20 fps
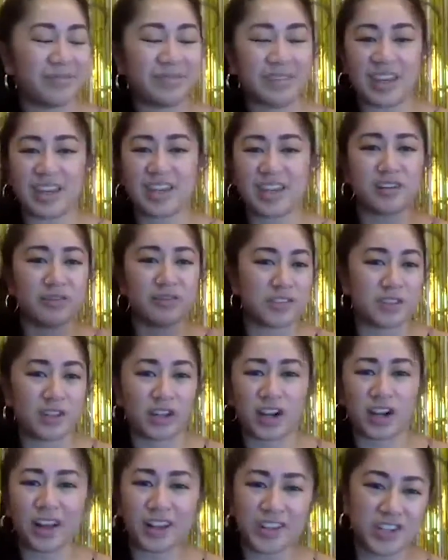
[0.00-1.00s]
the
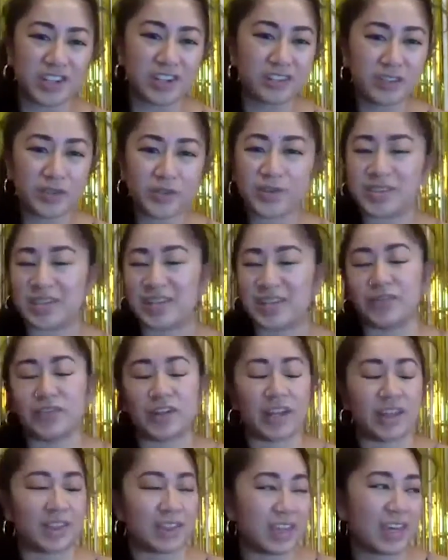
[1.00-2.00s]
college interview isn't
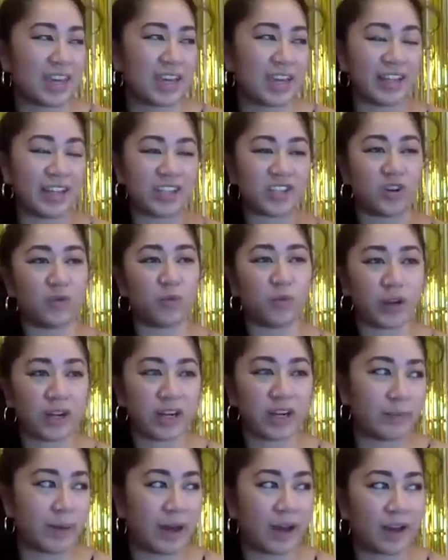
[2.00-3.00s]
even a thing. Like, don't
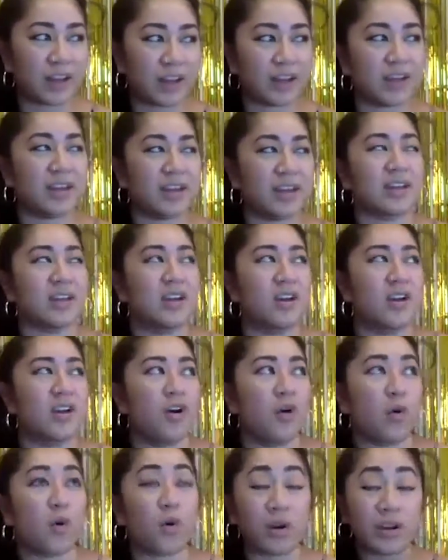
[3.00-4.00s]
worry about it.
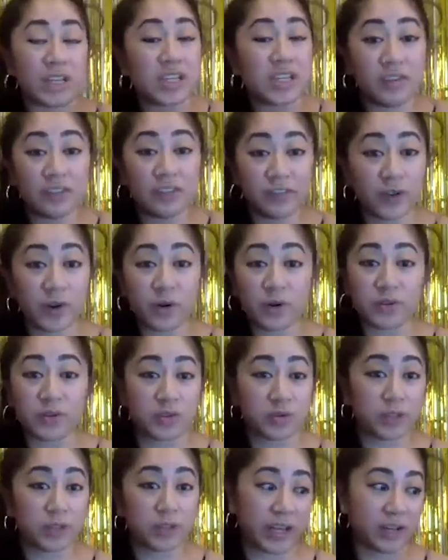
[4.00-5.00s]
Or even folks
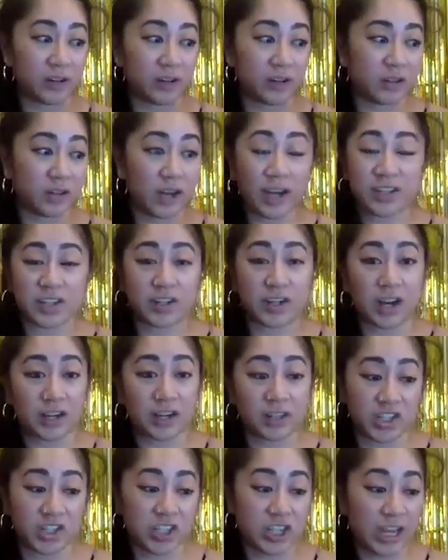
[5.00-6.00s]
who, like, got to
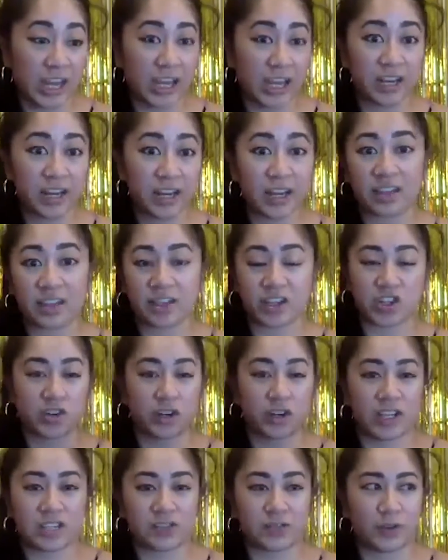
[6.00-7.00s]
college, hated it, and then
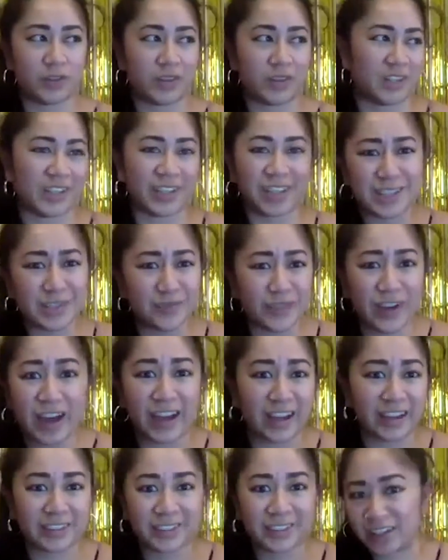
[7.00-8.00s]
transferred. They're like, it's
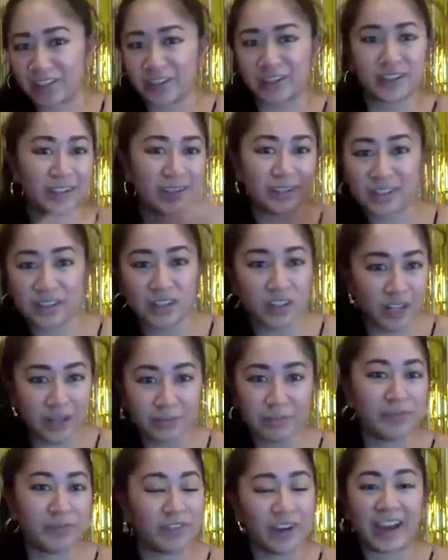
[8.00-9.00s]
fine. Like, you're going to
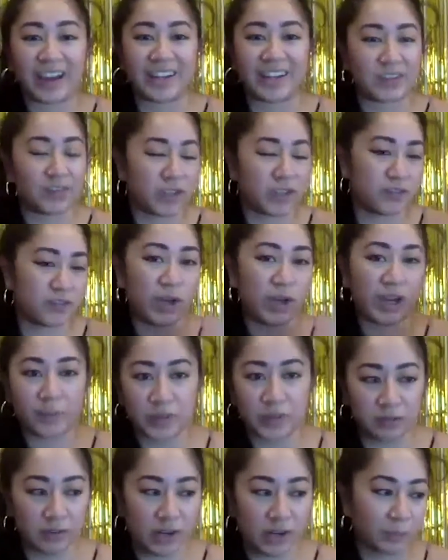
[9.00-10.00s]
be fine. Even if you end up
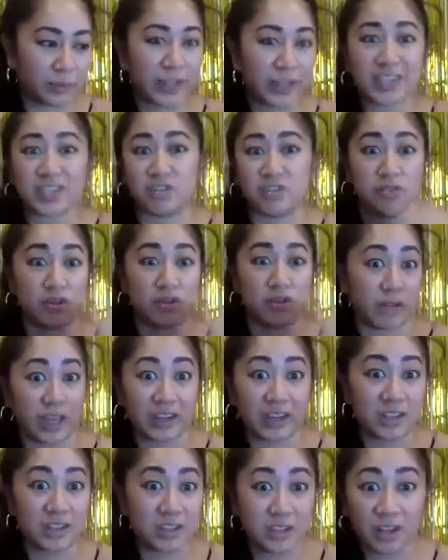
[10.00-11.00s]
in the wrong place, you don't get
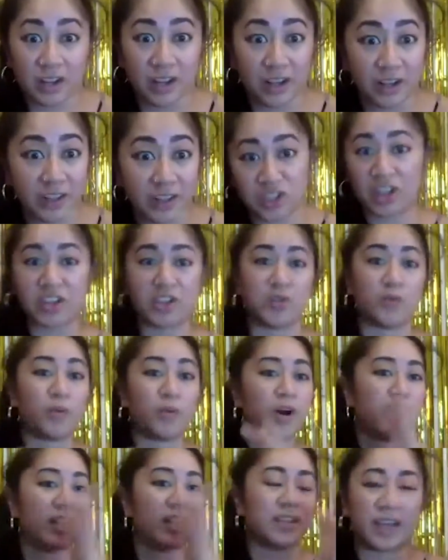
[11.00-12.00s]
into the college that you
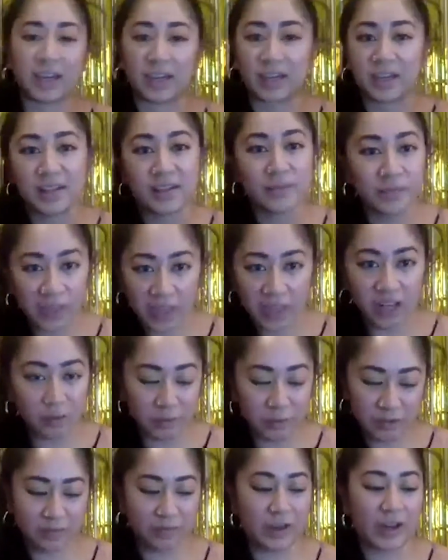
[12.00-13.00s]
want, like, it'll
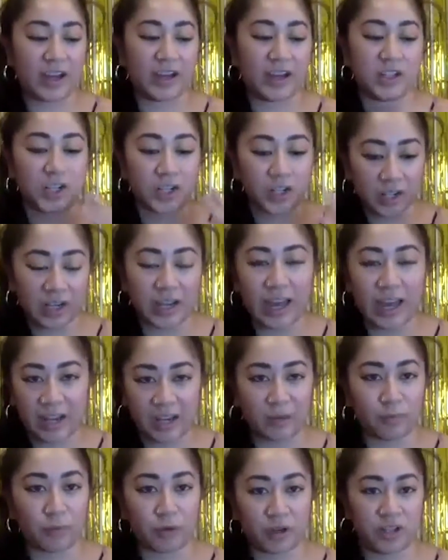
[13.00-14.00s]
be fine. You're going to end
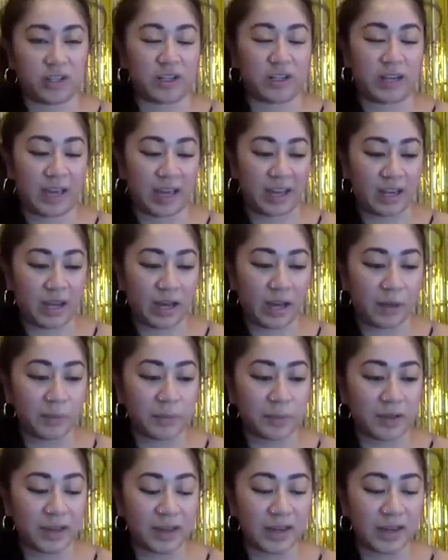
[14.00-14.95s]
up where you're going to end up.